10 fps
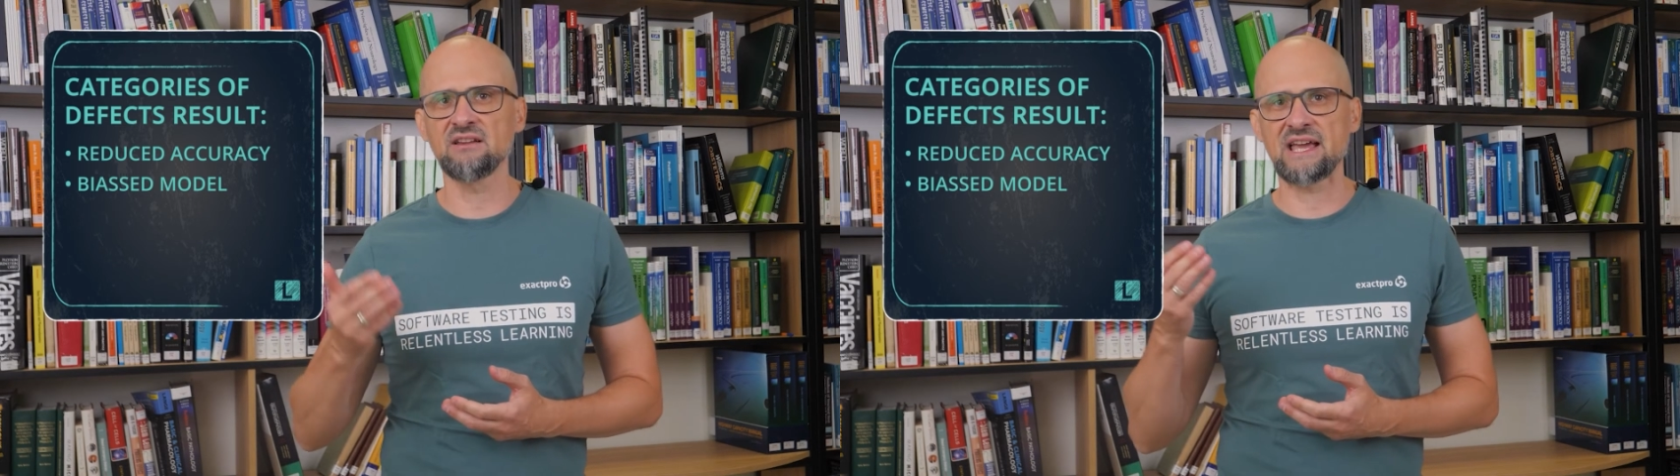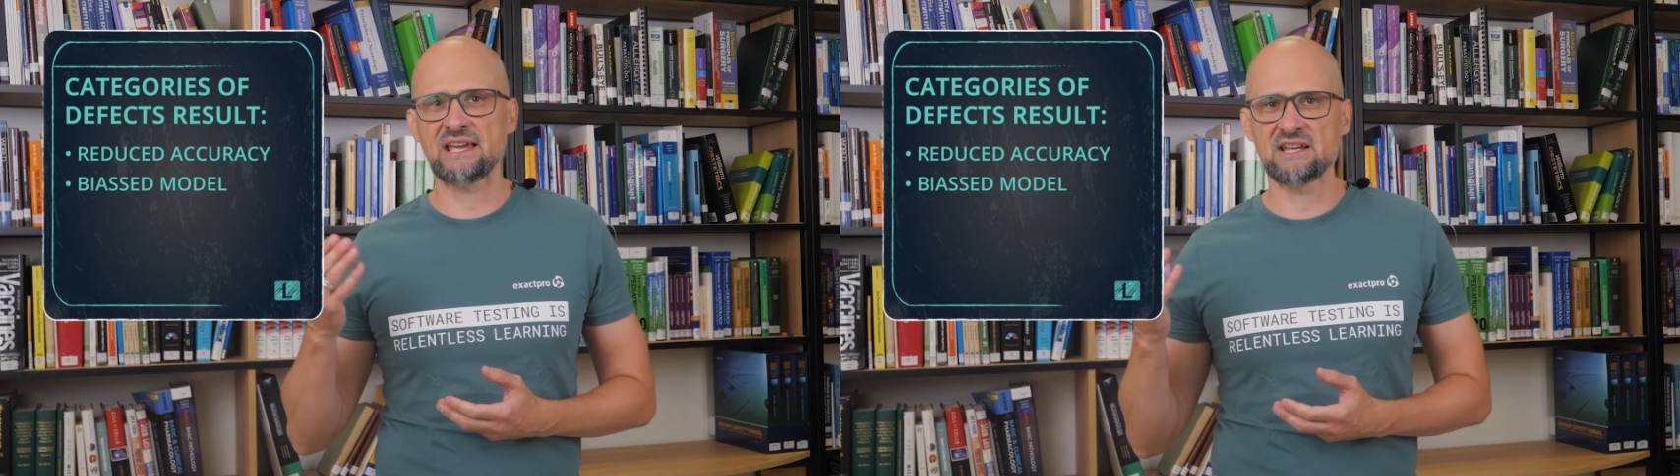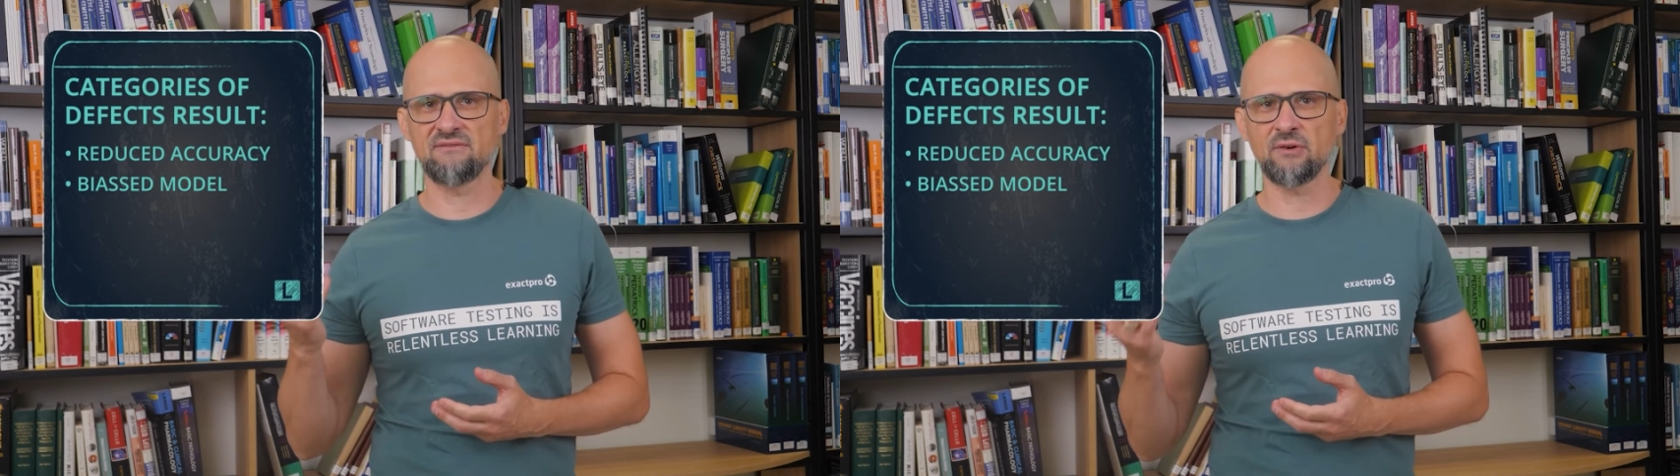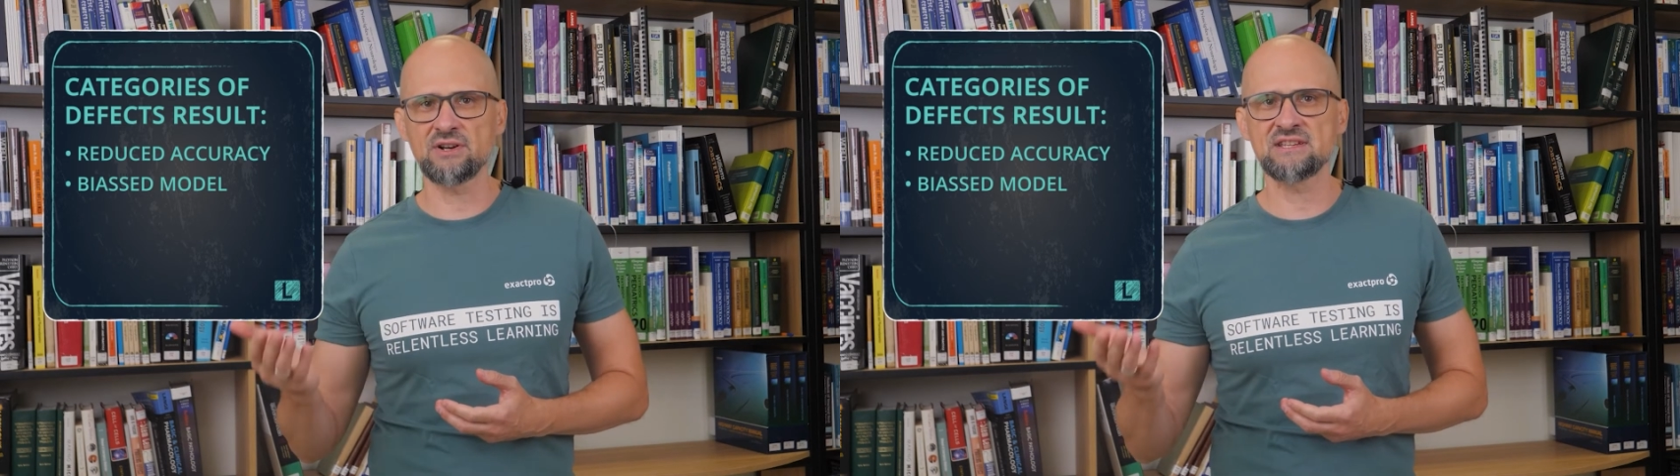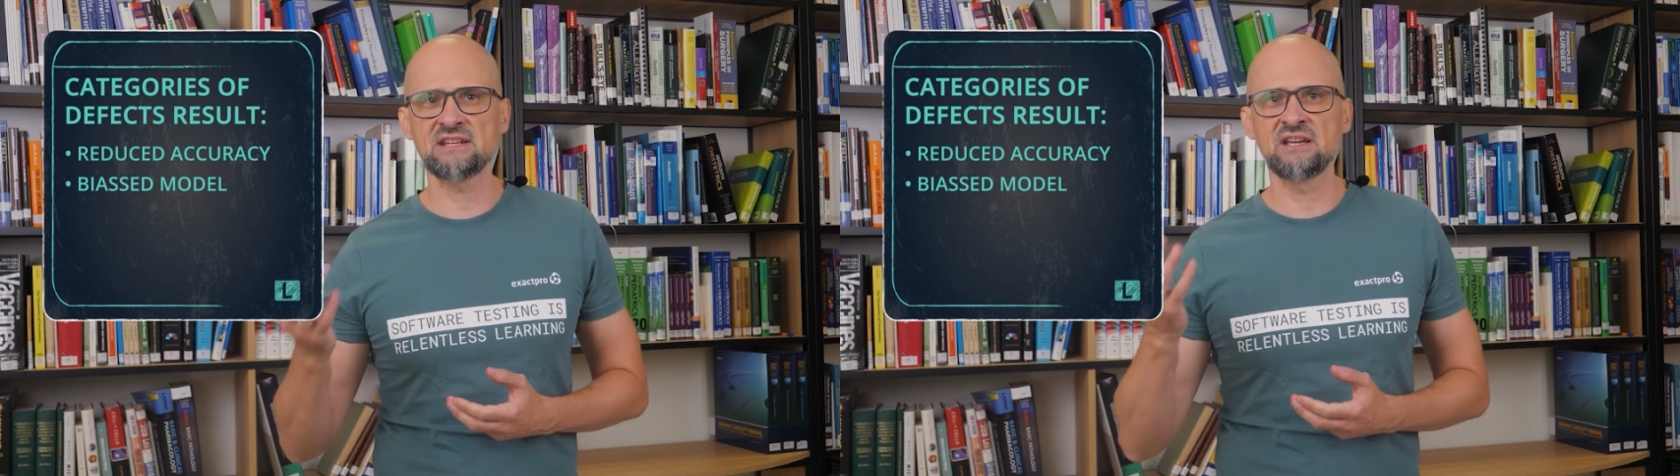lacking
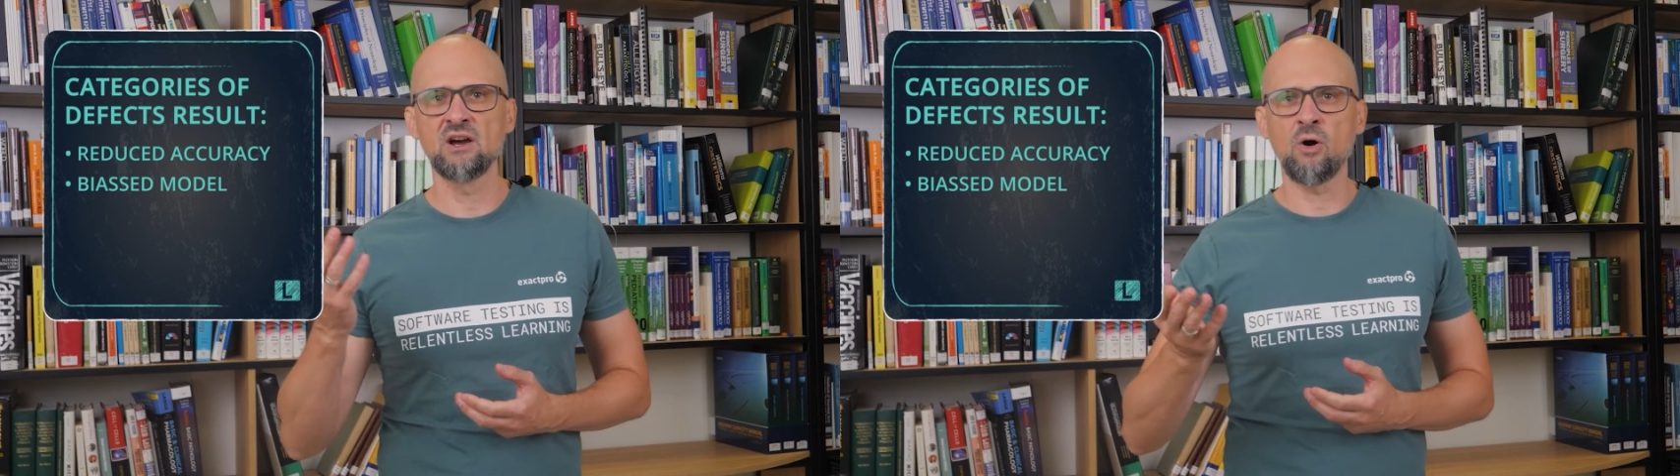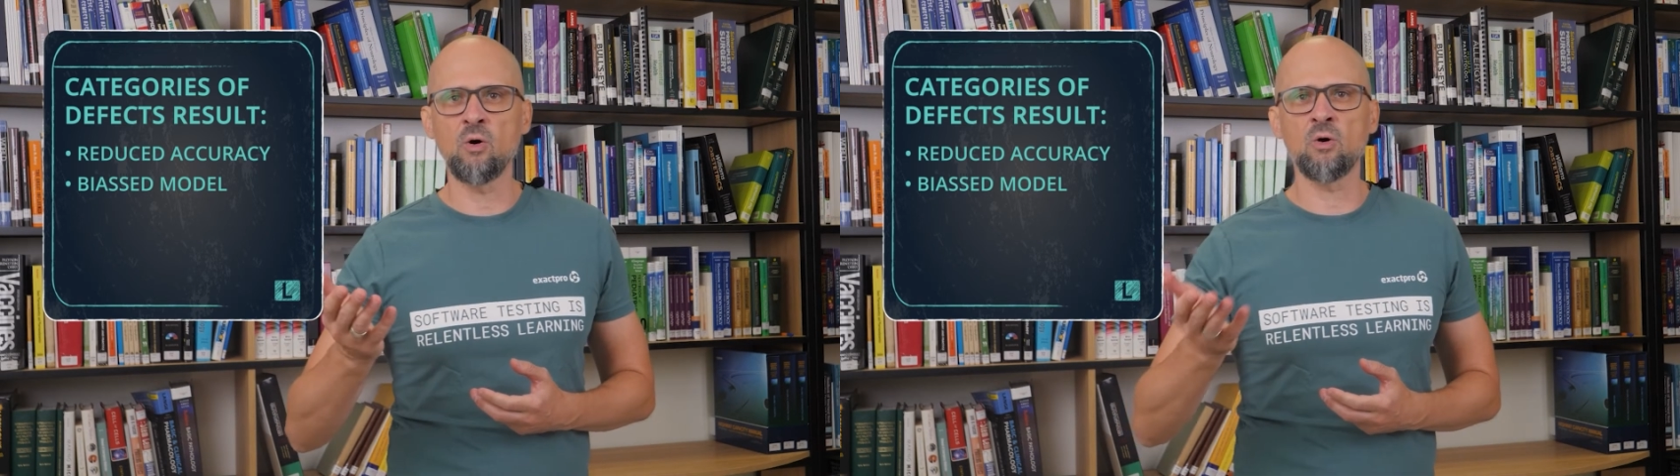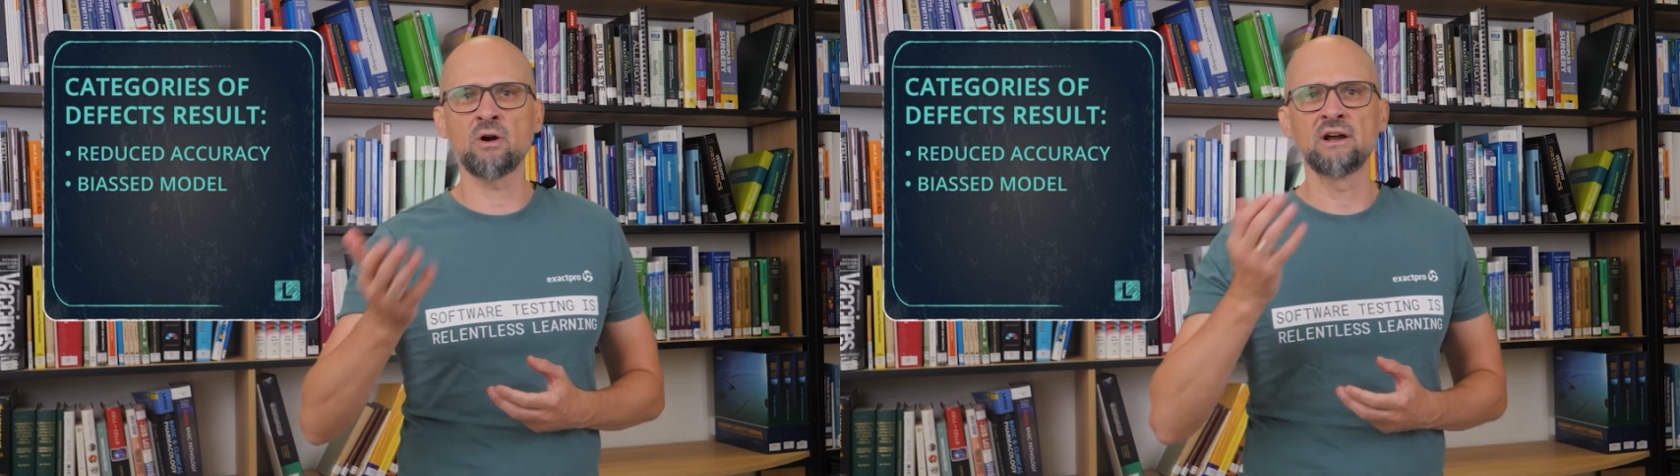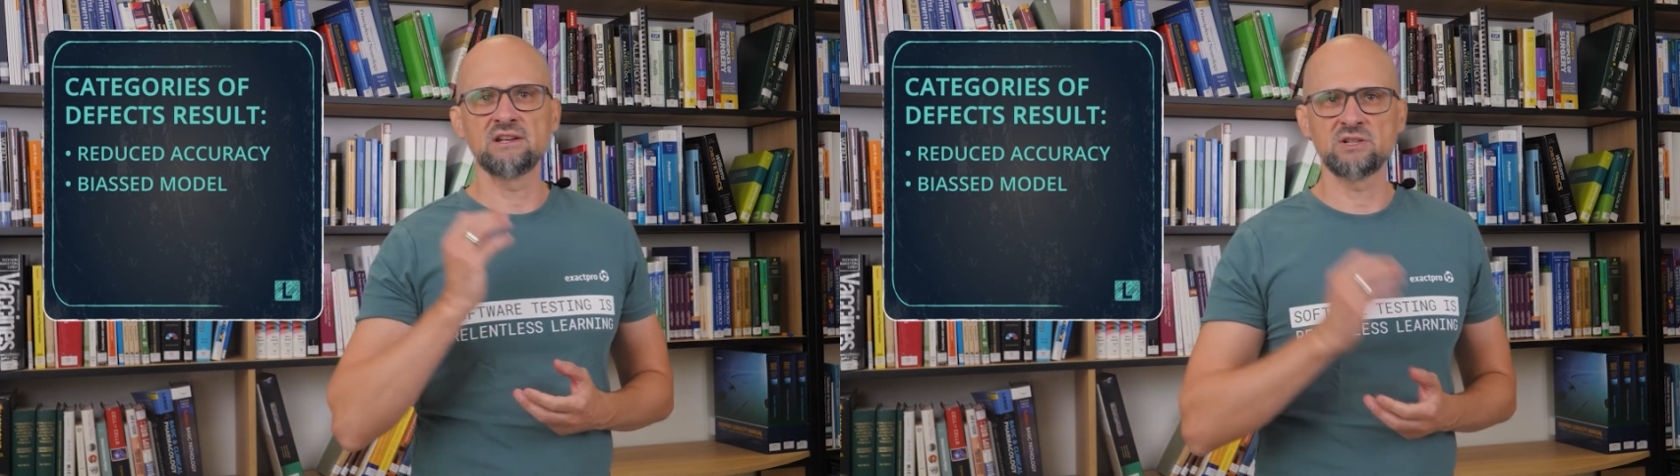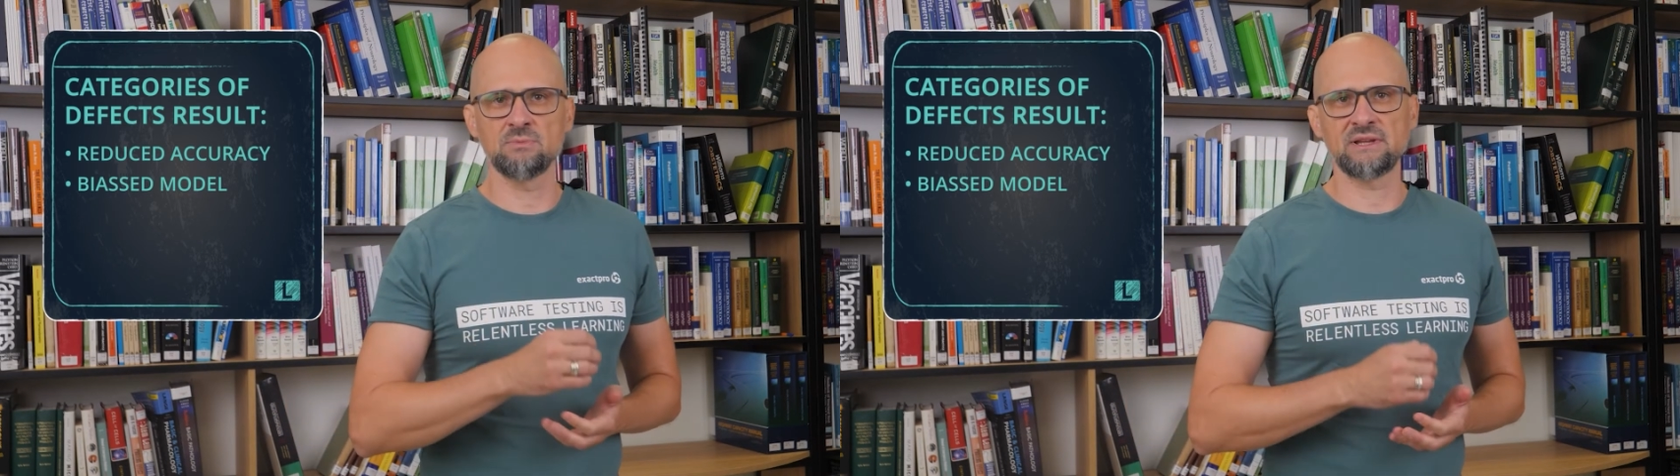diversity, or
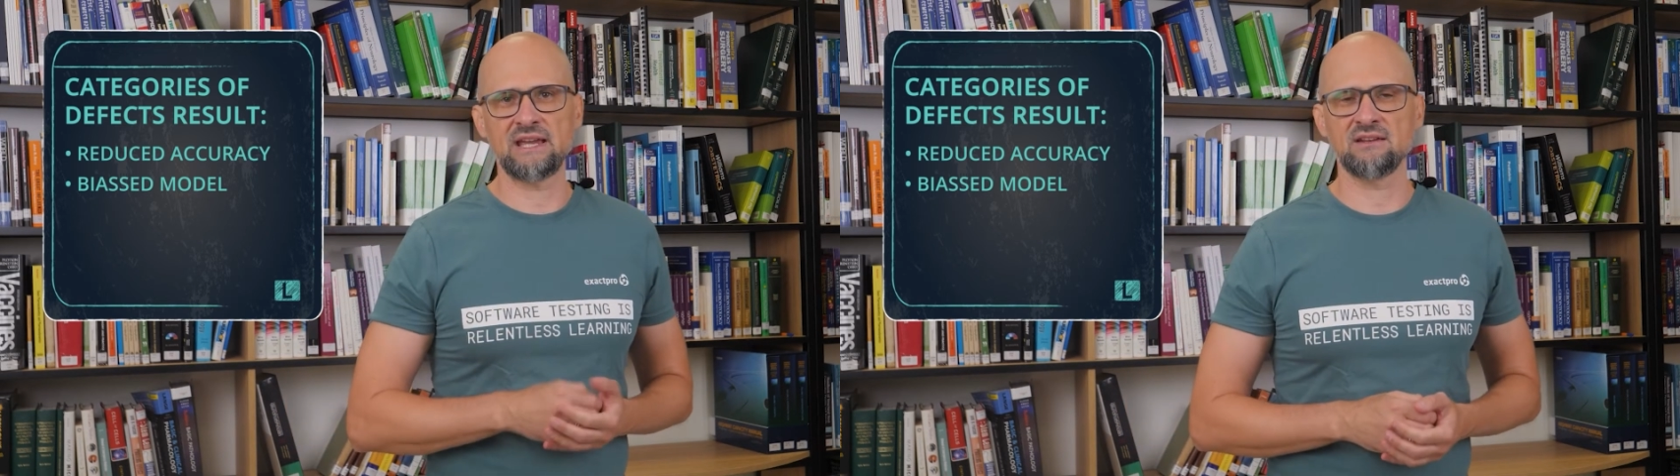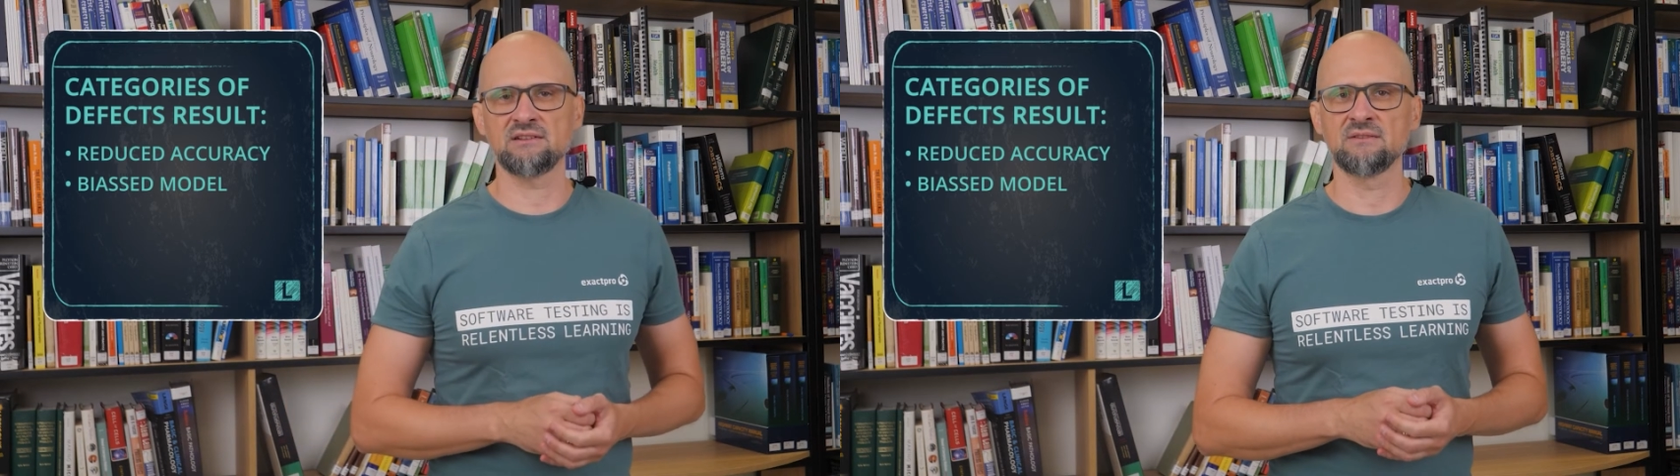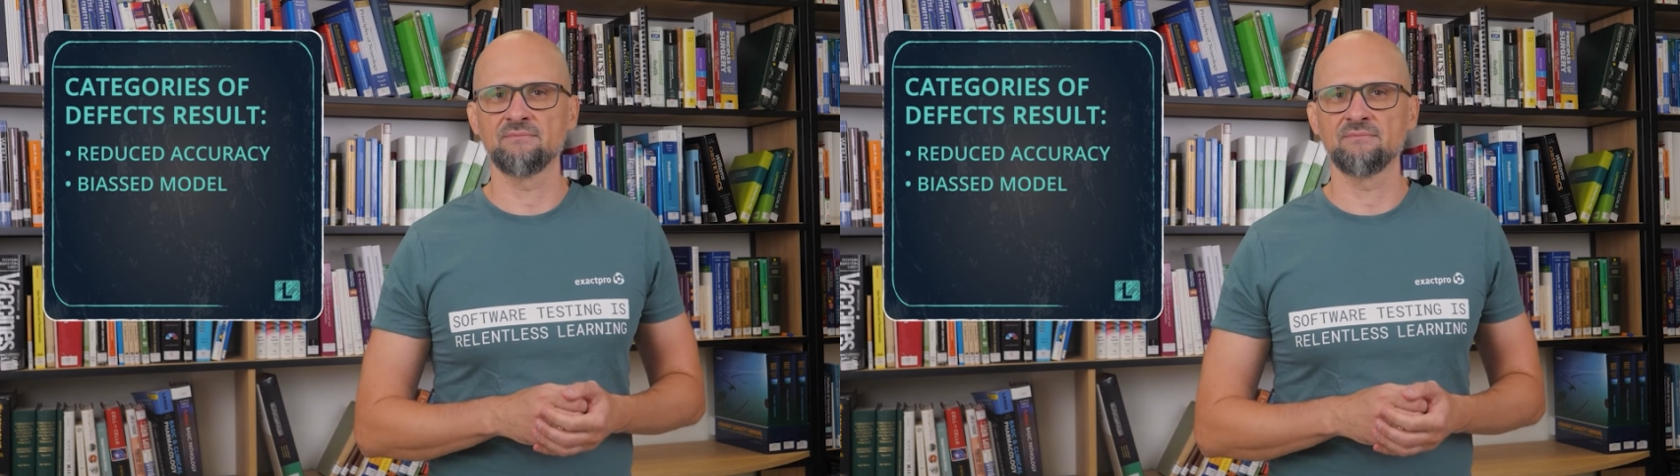duplicated.